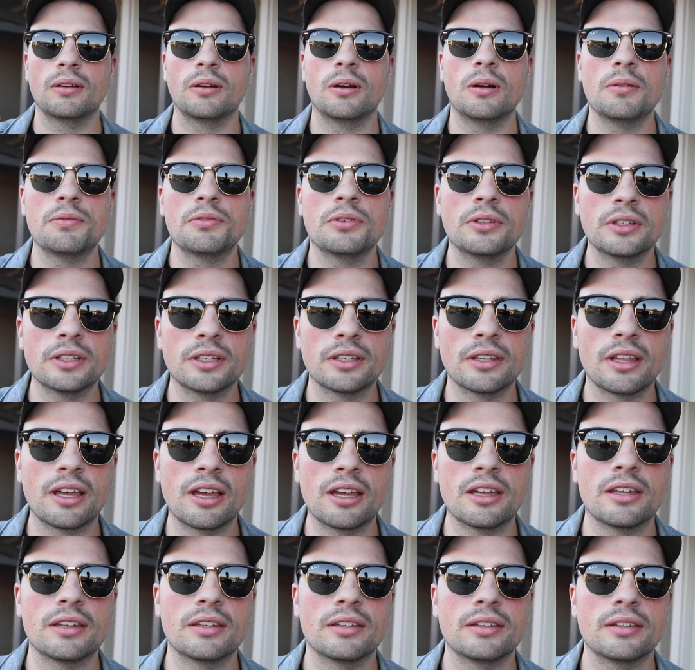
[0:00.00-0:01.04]
Hopefully
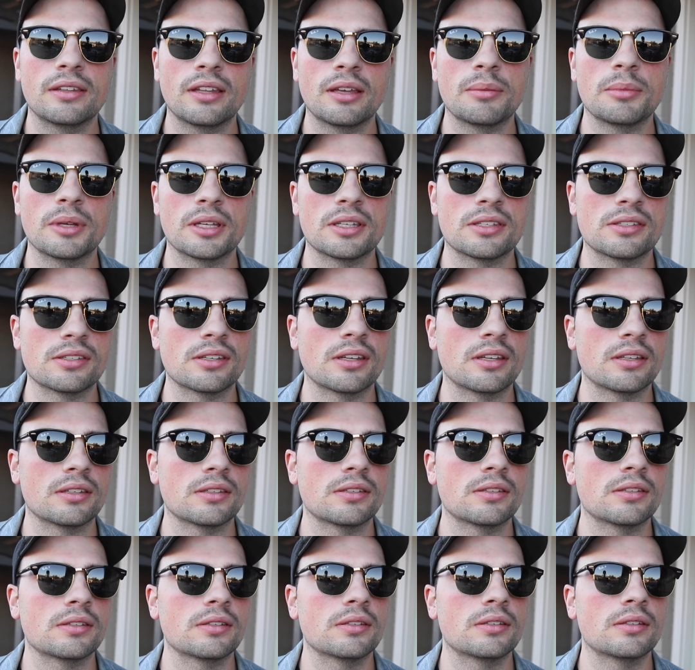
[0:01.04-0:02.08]
that, that made
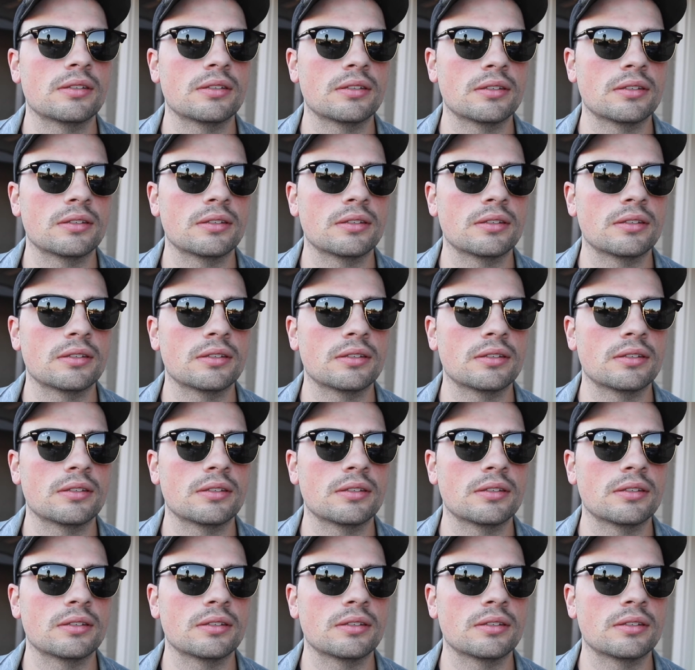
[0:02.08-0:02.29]
sense.